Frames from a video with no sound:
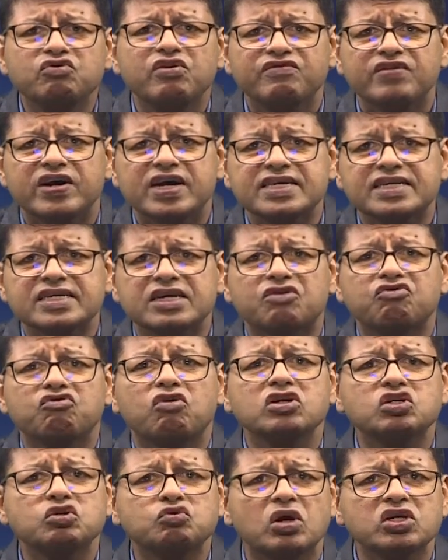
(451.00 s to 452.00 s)
rivers
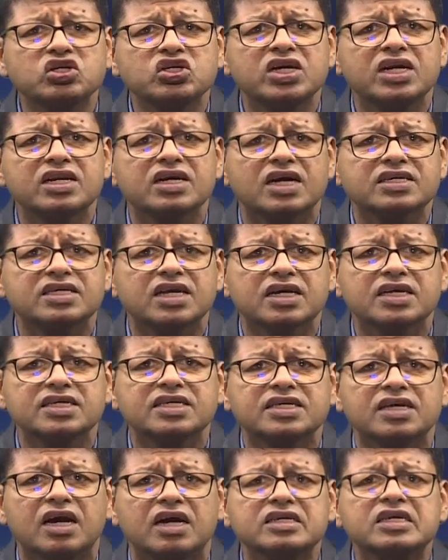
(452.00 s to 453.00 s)
across Russia and
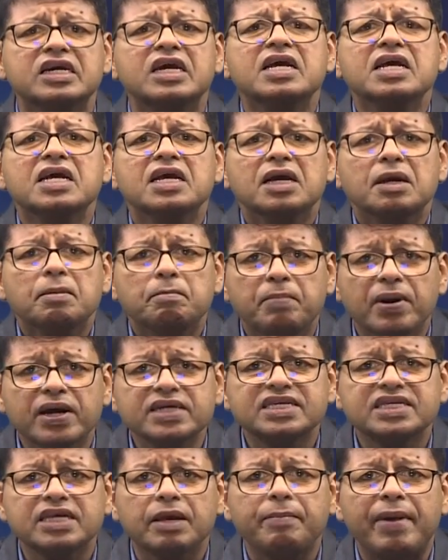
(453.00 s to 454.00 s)
Kazakhstan
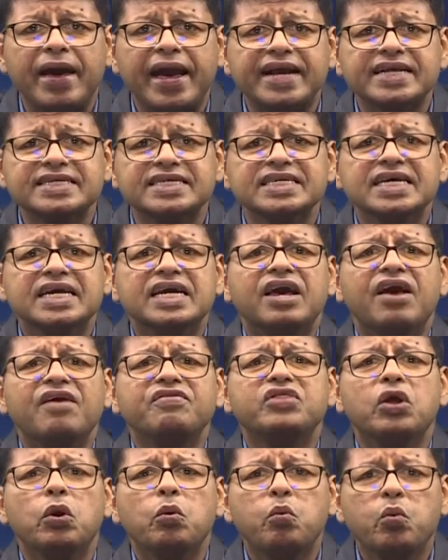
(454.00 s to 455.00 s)
burst their banks
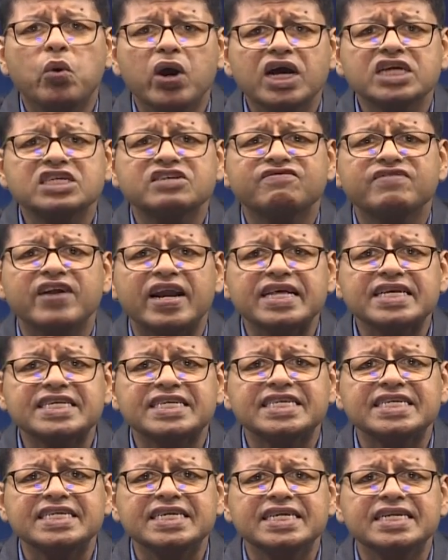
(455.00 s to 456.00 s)
in the worst flooding
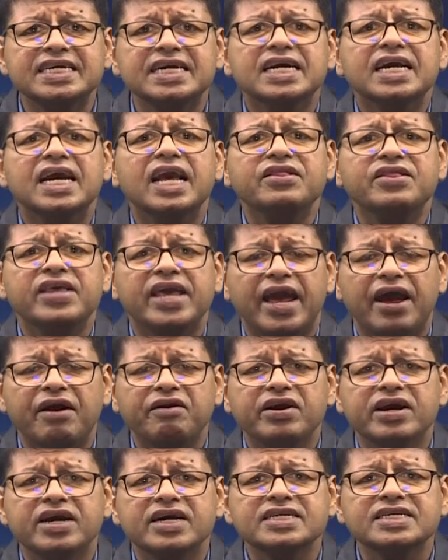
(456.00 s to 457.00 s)
seen in the
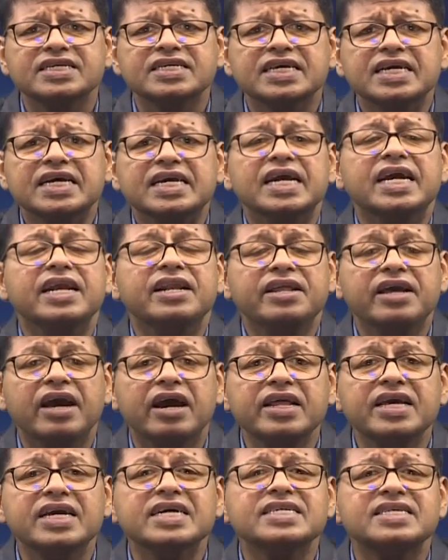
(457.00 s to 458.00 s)
areas in
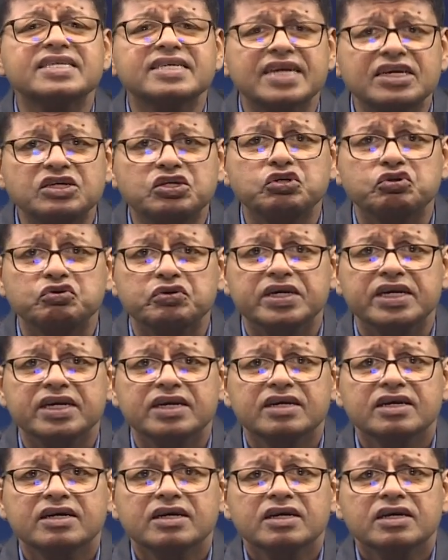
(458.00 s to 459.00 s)
nearly a century.
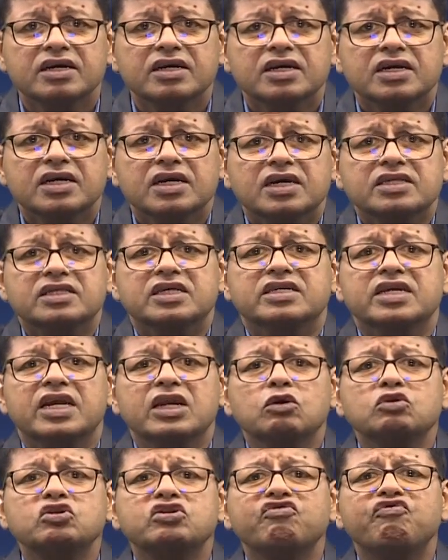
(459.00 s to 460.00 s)
The
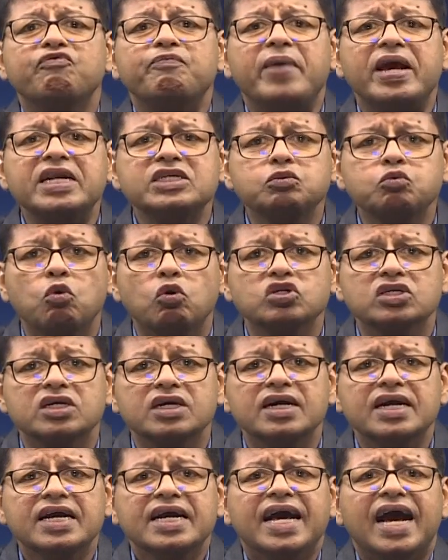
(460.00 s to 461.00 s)
deluge of
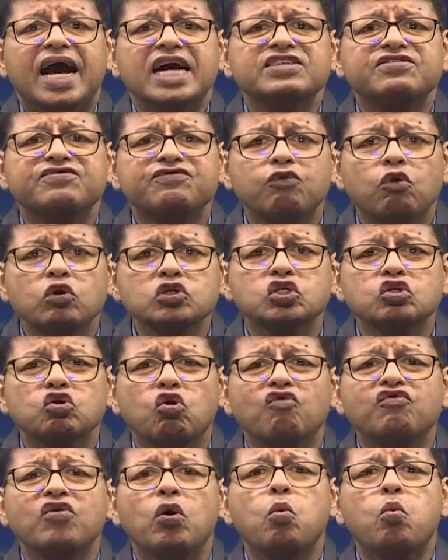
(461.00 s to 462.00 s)
meltwater has forced
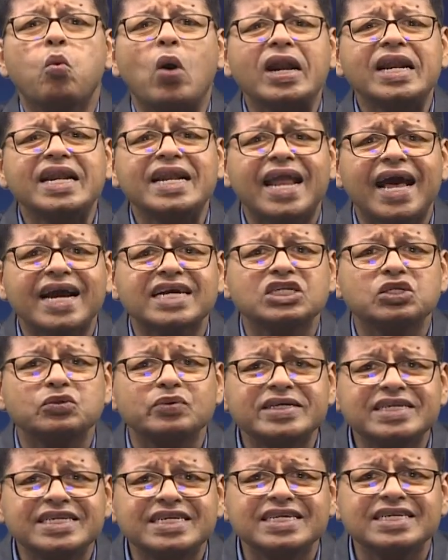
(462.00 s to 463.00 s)
over
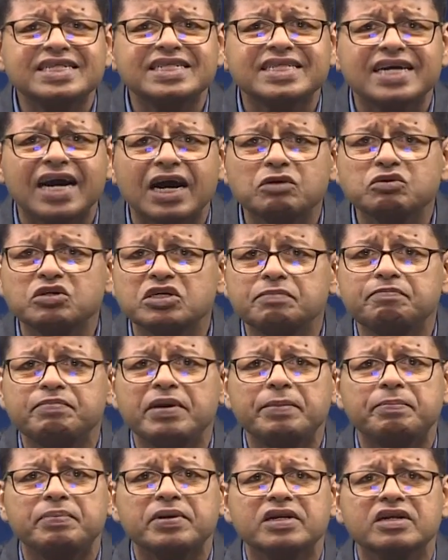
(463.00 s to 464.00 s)
120,000
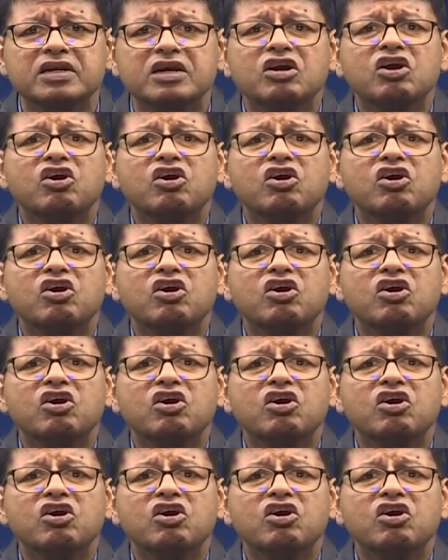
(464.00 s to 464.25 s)
people